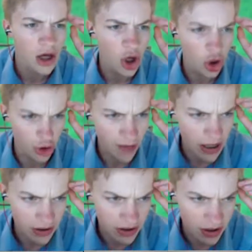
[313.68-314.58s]
You made
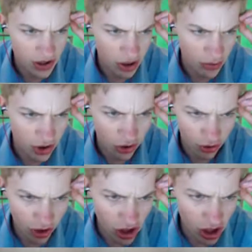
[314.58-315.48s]
it to the shelter,
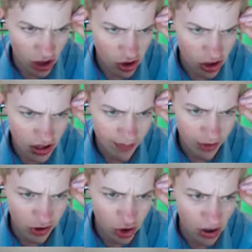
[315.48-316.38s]
congratulations, but
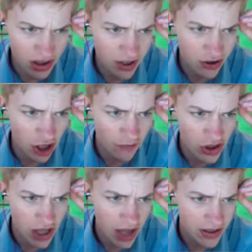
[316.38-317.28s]
the drill's not over
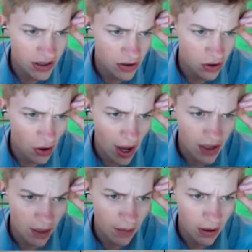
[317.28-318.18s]
yet. You'll
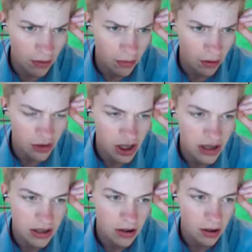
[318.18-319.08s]
end up here, oh
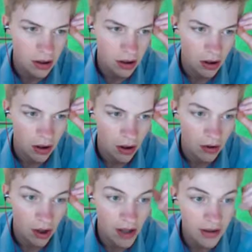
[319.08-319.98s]
jeez.
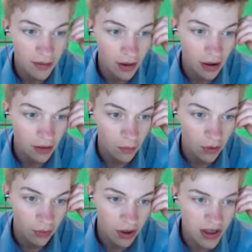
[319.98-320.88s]
You'll end up here
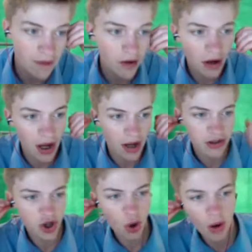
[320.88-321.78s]
with whatever and
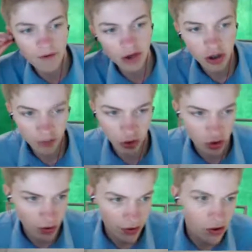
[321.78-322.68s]
whoever you brought
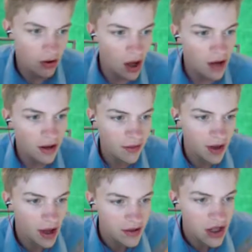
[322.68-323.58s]
with you, nothing
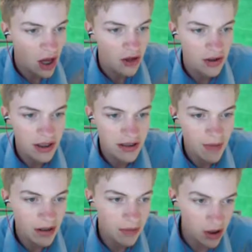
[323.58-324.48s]
else. You need to
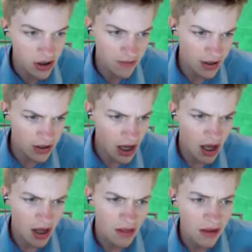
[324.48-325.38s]
make the most of it.
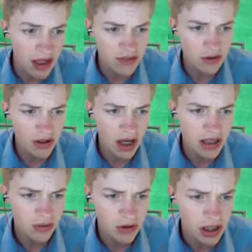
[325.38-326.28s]
The next few
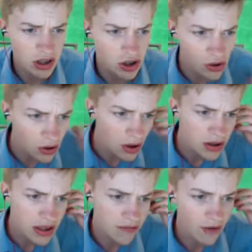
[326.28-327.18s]
days will teach you
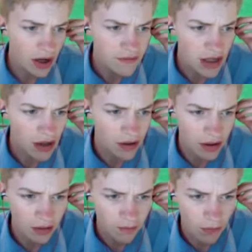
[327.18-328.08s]
to survive down
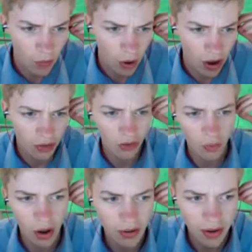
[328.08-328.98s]
here while the
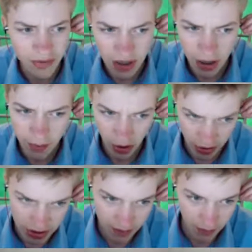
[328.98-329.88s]
world outside
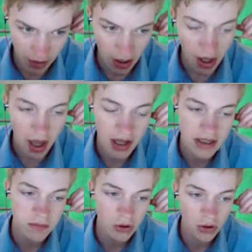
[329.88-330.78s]
burns.
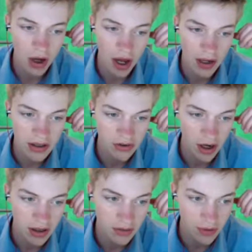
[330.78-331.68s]
Explore and
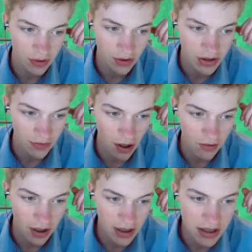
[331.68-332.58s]
interact with your
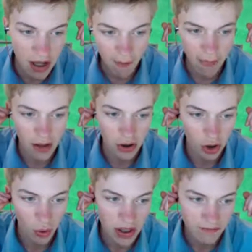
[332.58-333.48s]
surroundings. You
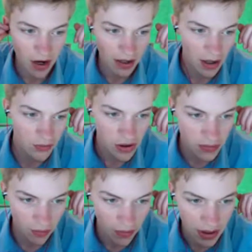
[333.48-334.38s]
can always find out
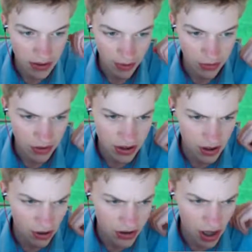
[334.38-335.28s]
useful things about your
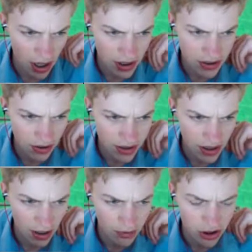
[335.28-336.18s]
shelter and its not
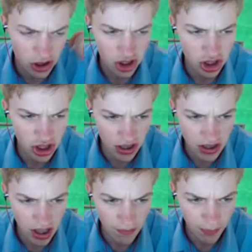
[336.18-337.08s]
inhabitants.
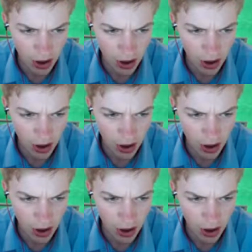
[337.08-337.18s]
Shut up!